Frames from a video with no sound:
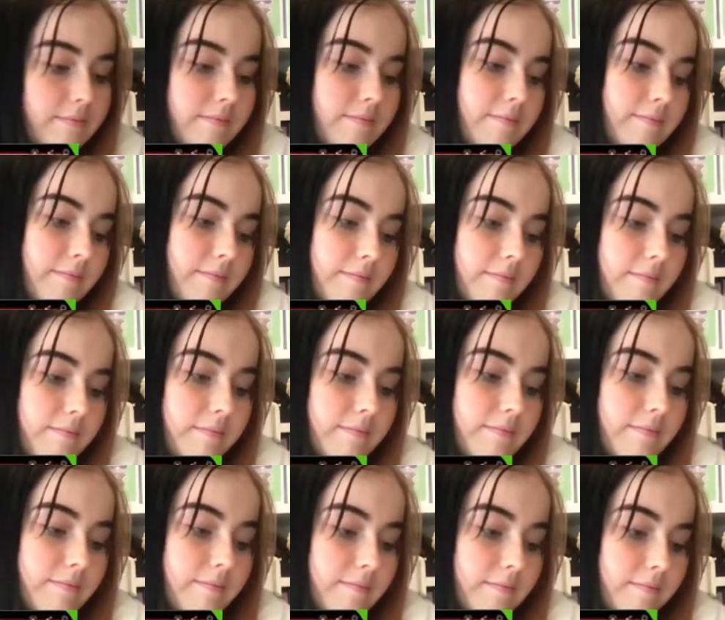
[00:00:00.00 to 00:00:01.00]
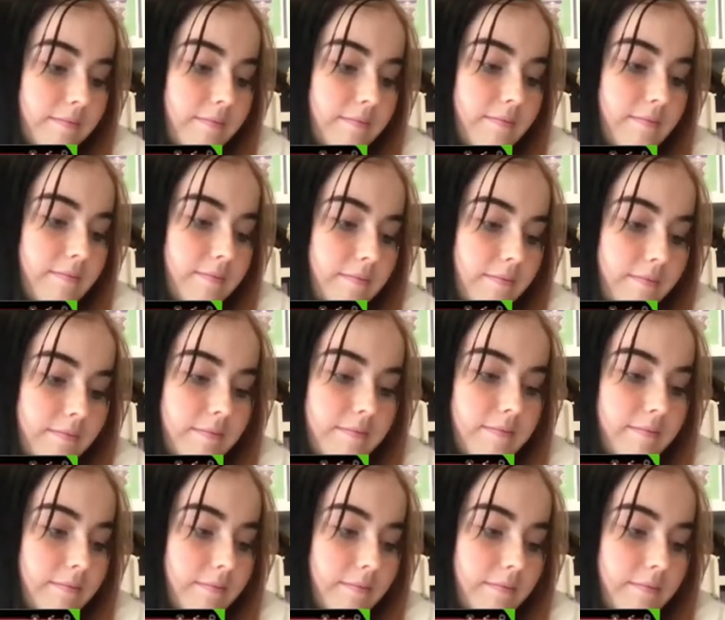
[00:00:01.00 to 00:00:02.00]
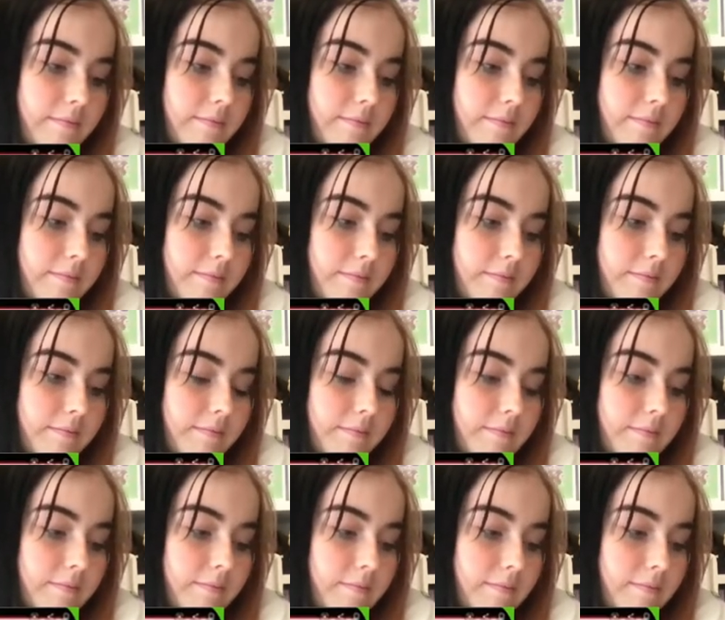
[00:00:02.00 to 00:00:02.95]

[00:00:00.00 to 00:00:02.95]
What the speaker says: (not speaking)